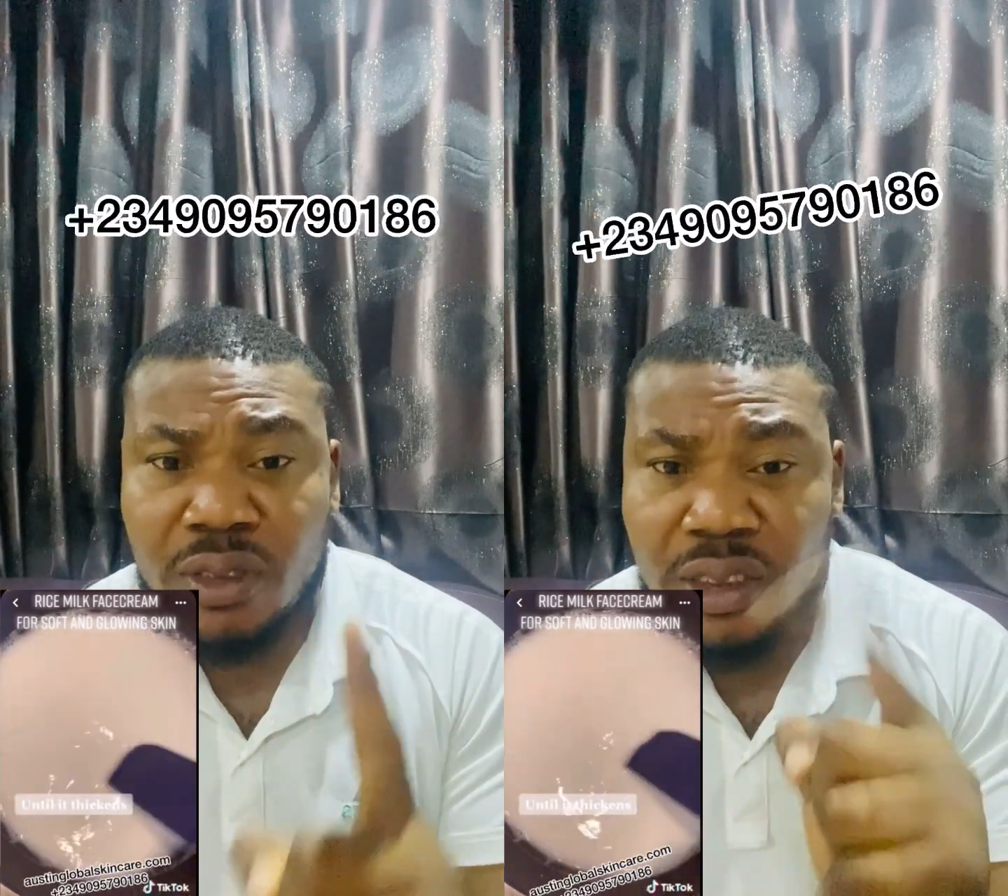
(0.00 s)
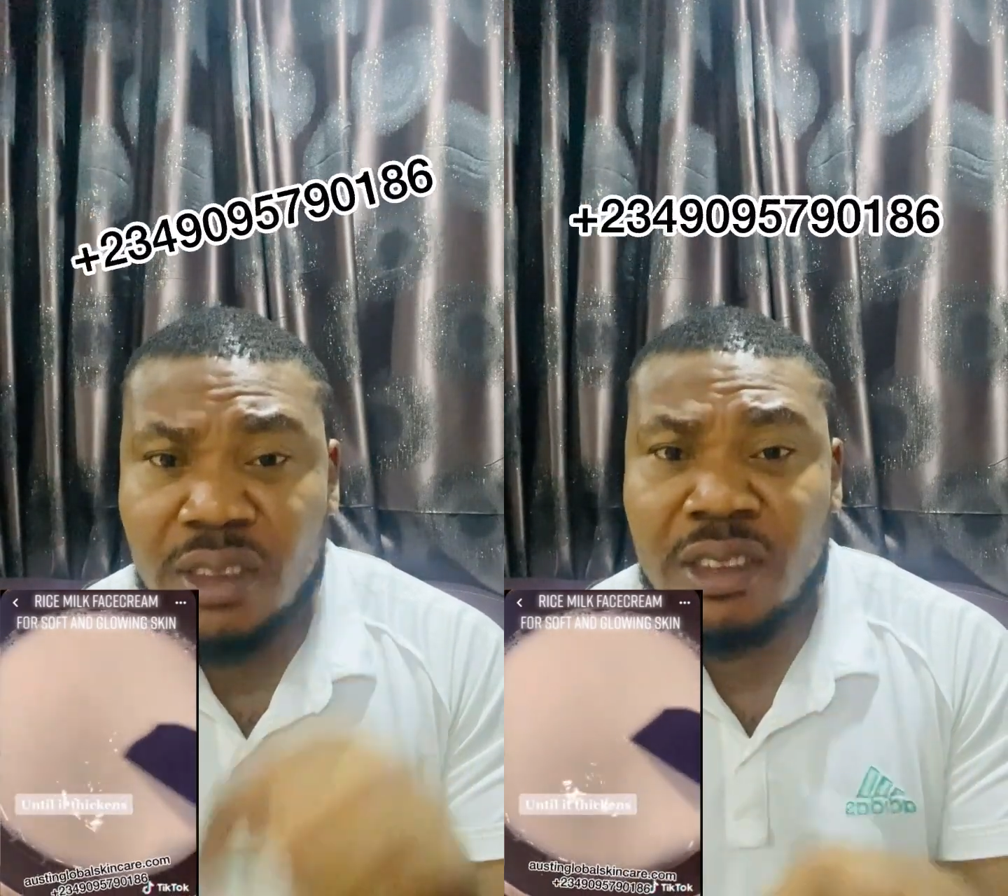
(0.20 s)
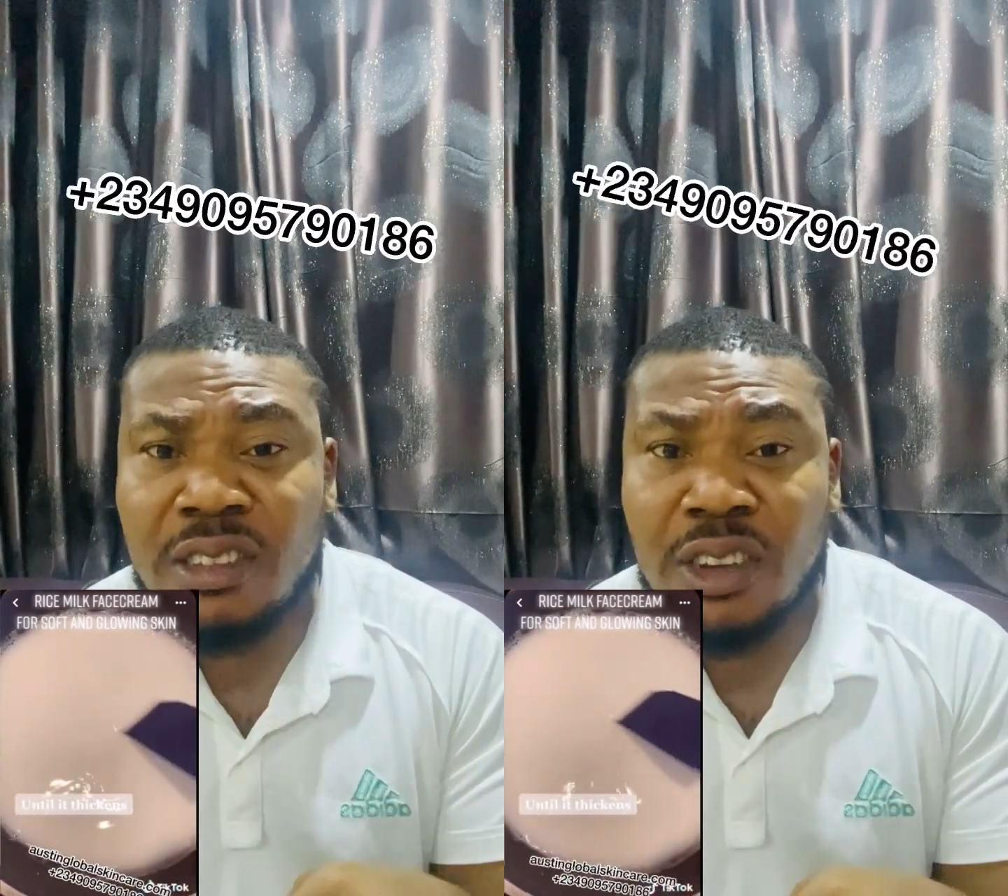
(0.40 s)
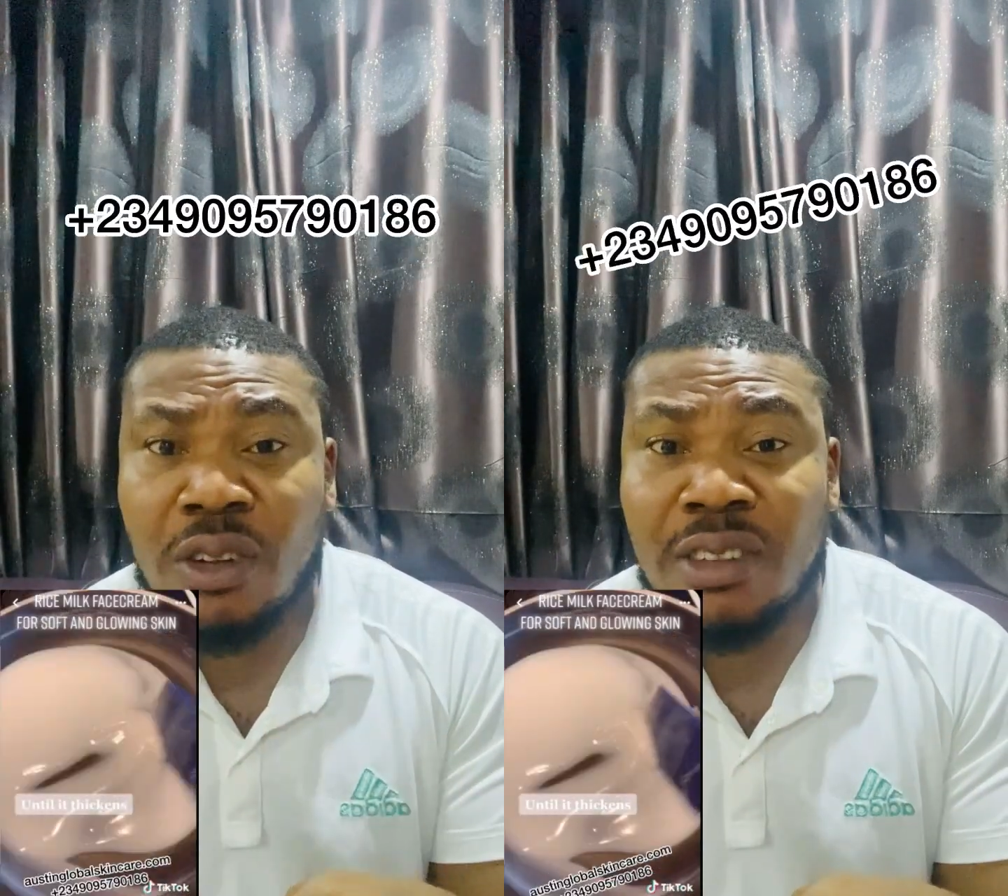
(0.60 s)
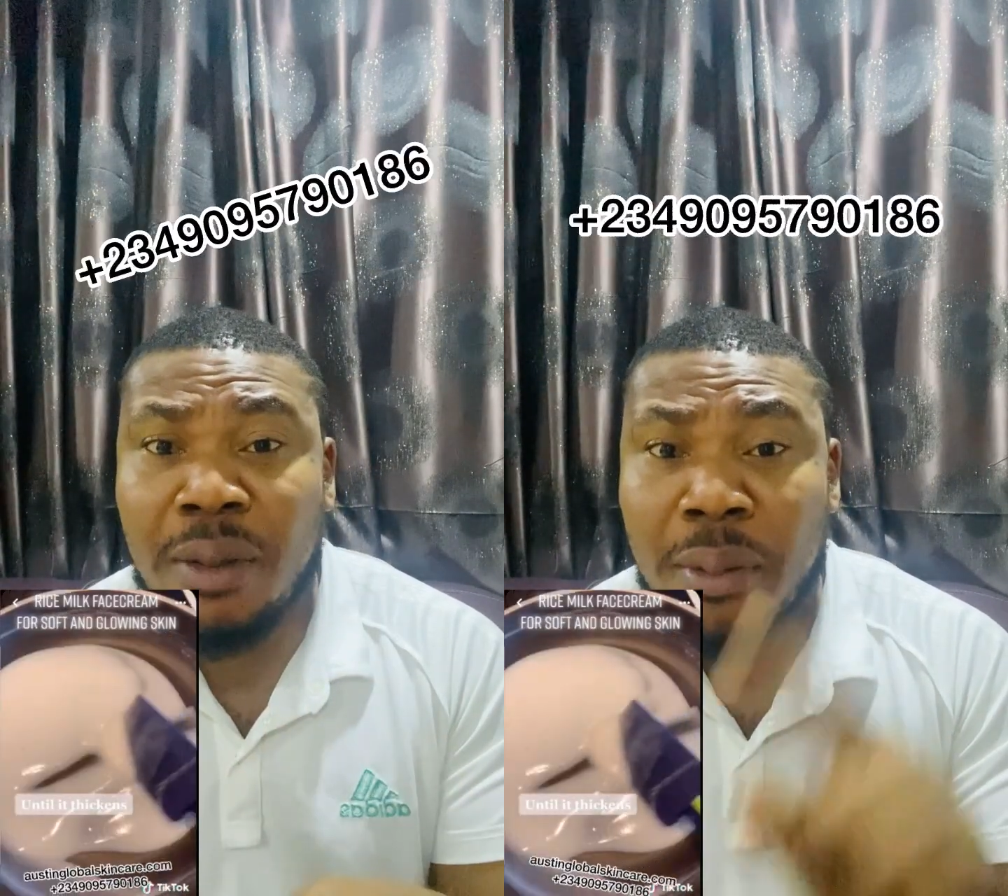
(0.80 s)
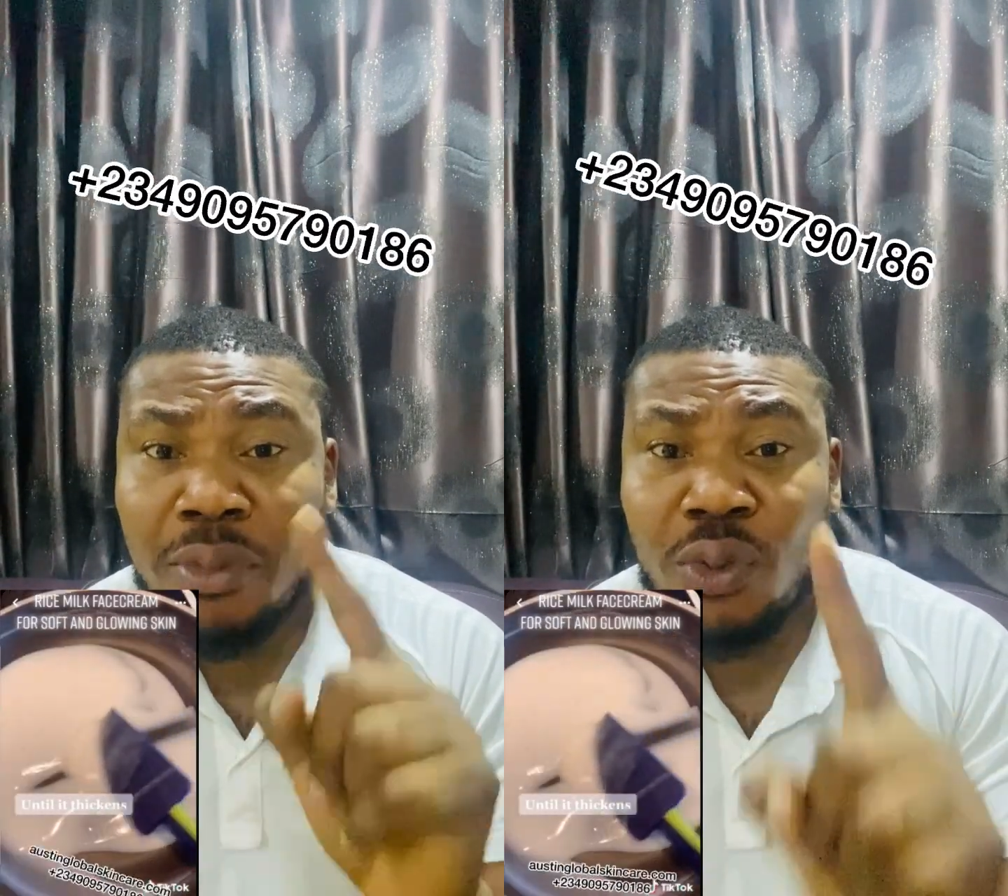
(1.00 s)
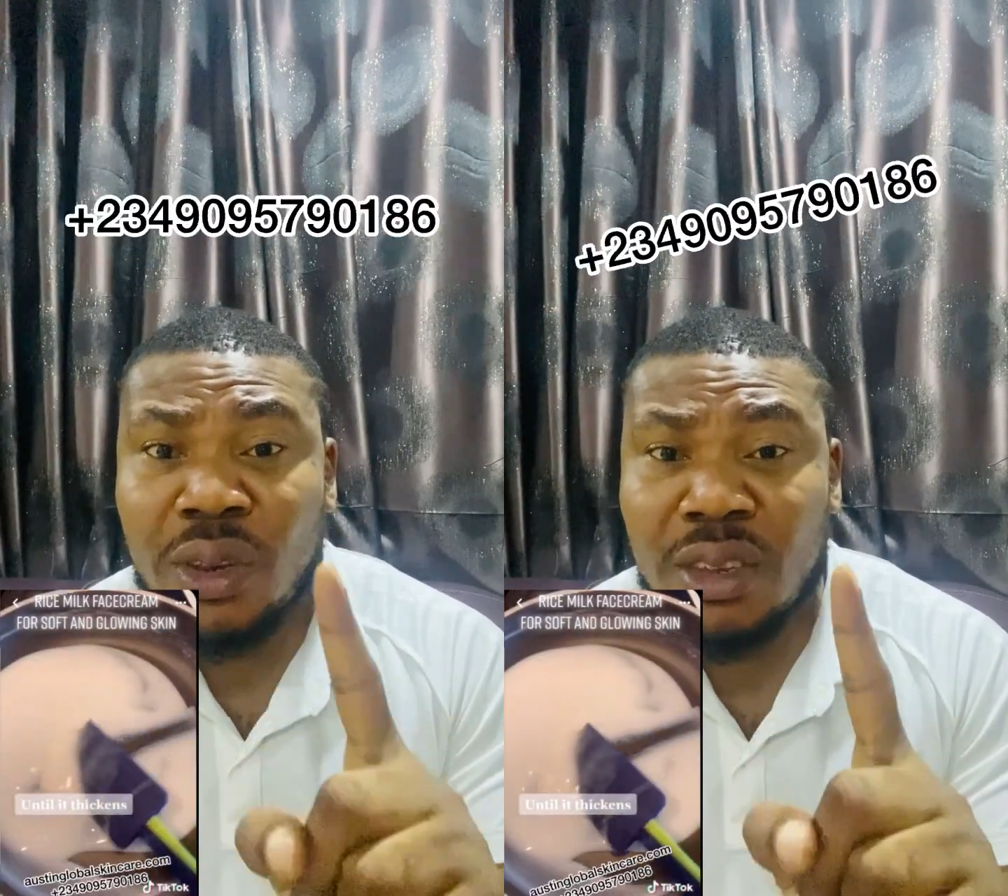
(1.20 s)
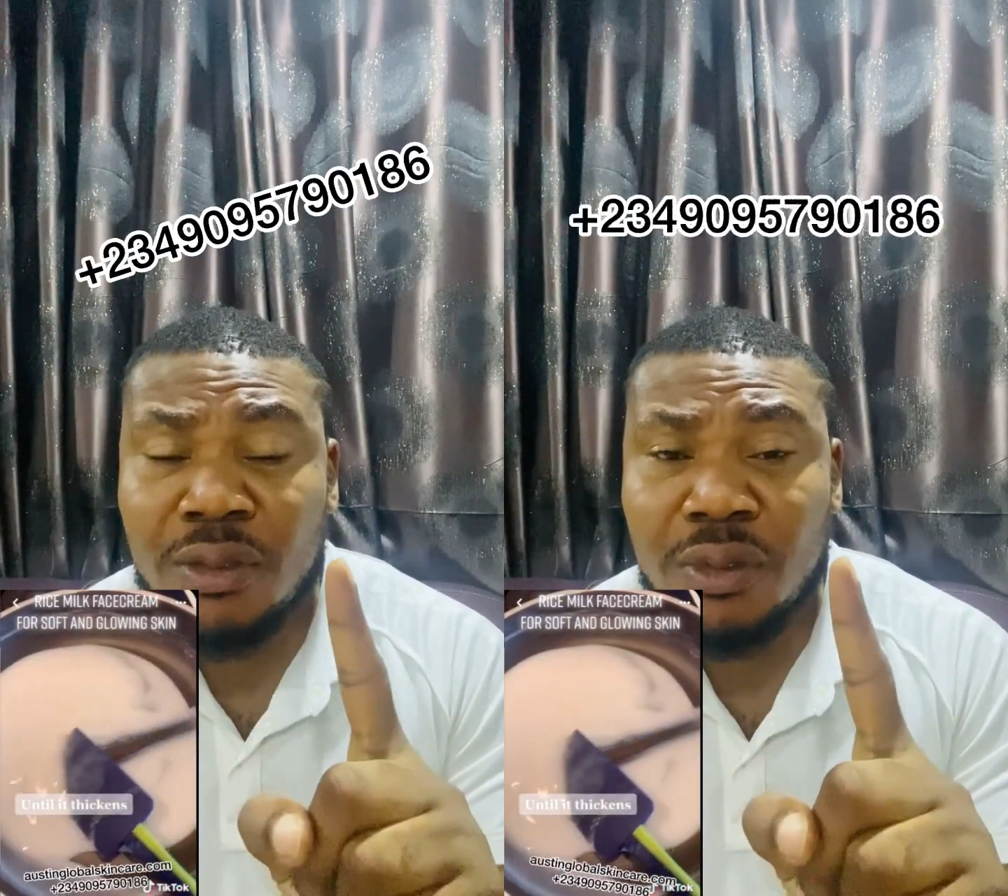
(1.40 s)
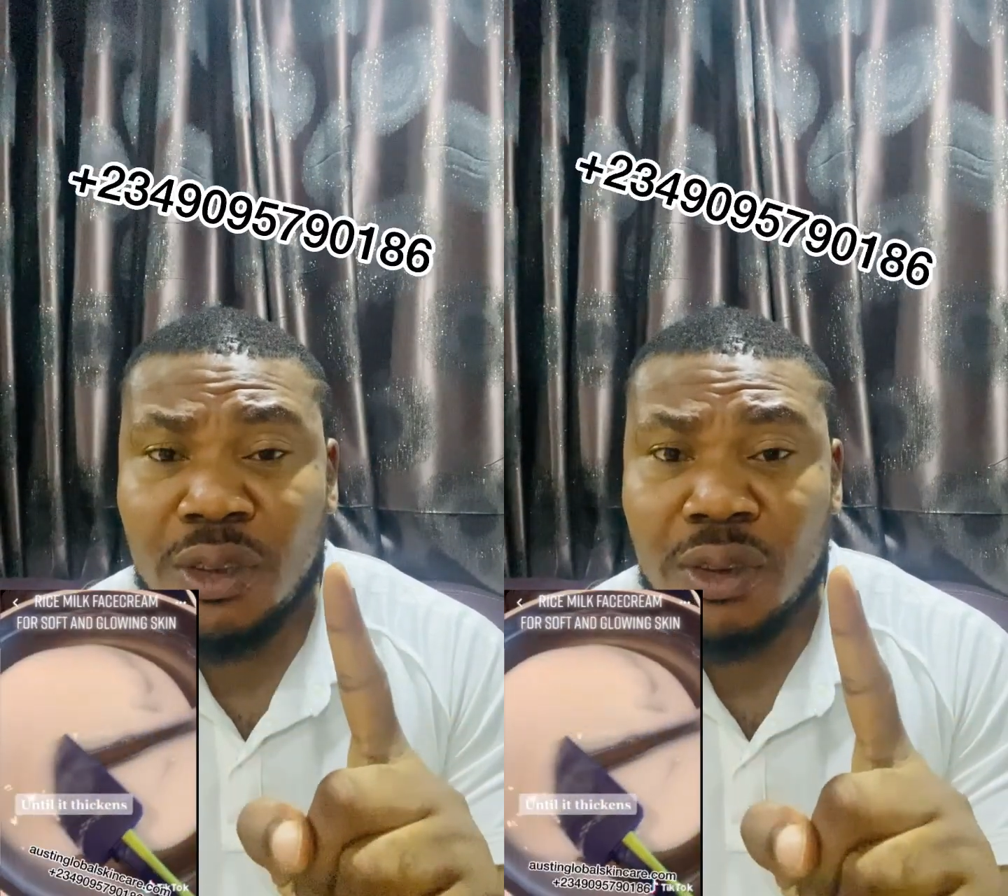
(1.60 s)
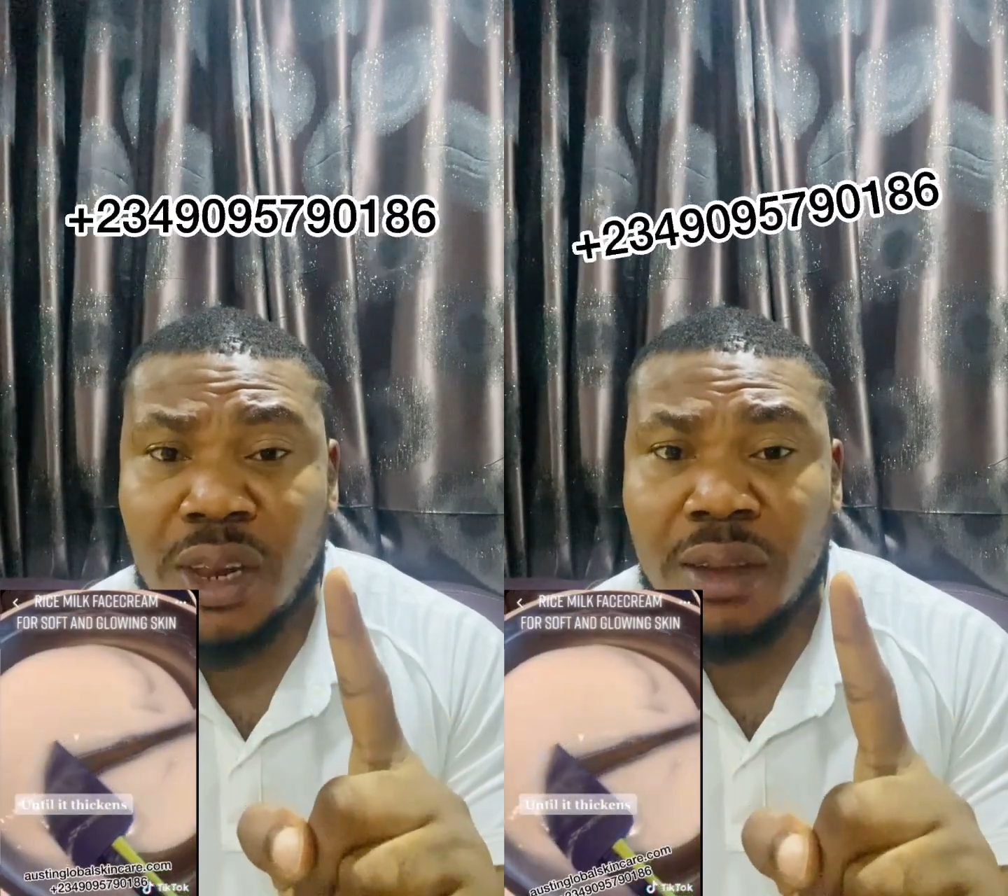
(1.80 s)
This is the second time I'm doing this
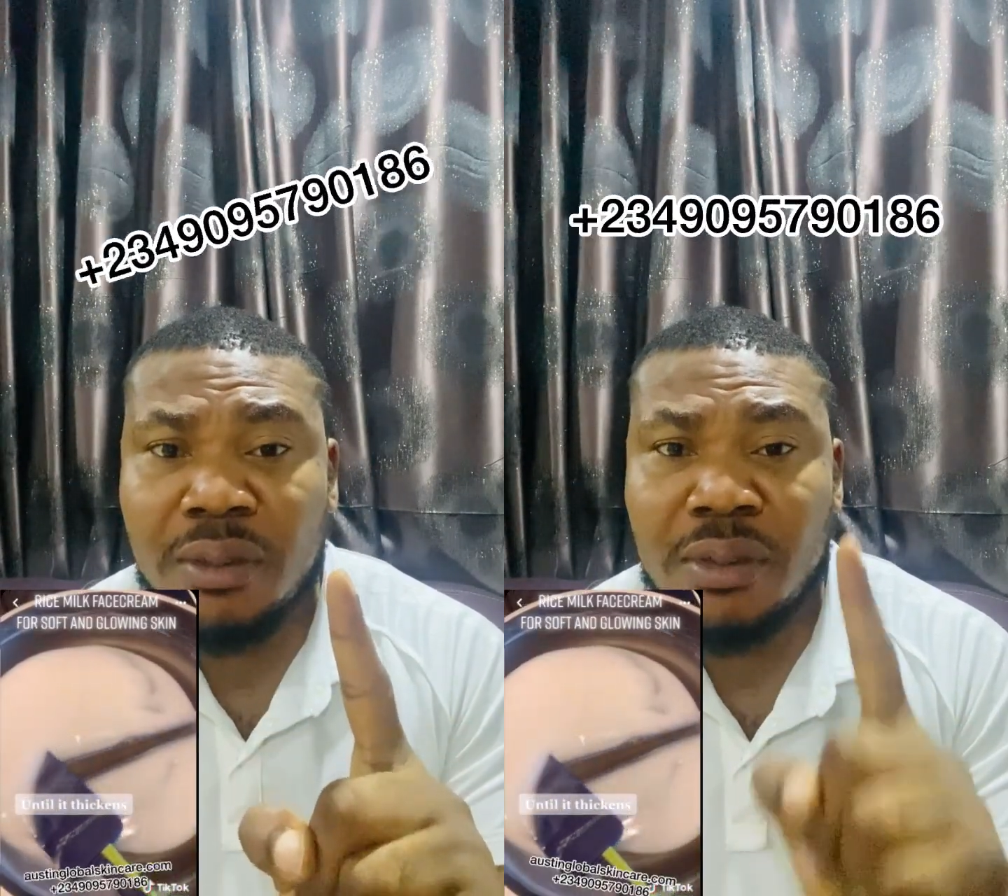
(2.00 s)
video now.